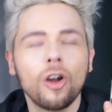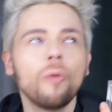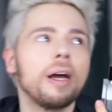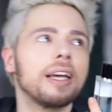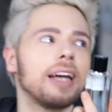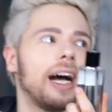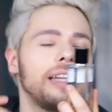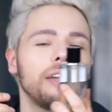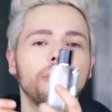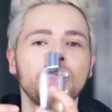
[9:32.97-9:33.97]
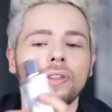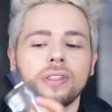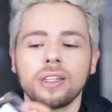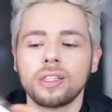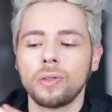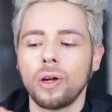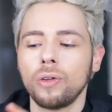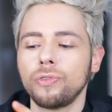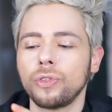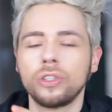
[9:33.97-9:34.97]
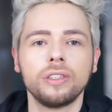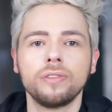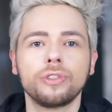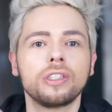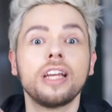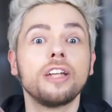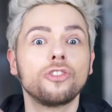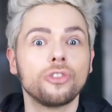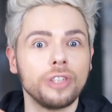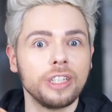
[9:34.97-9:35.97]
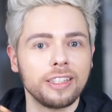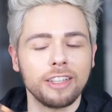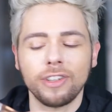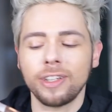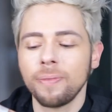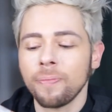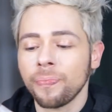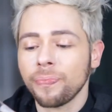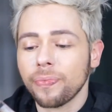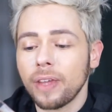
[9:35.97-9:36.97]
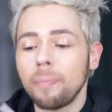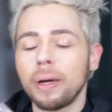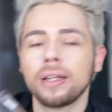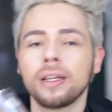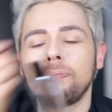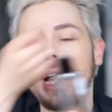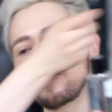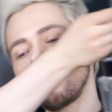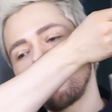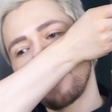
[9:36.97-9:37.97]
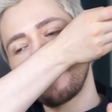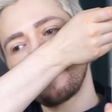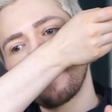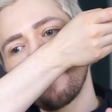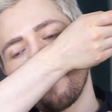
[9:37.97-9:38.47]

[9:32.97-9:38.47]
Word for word: Oh my God, that fragrance sticks around for, for centuries even. But back to number eighteen.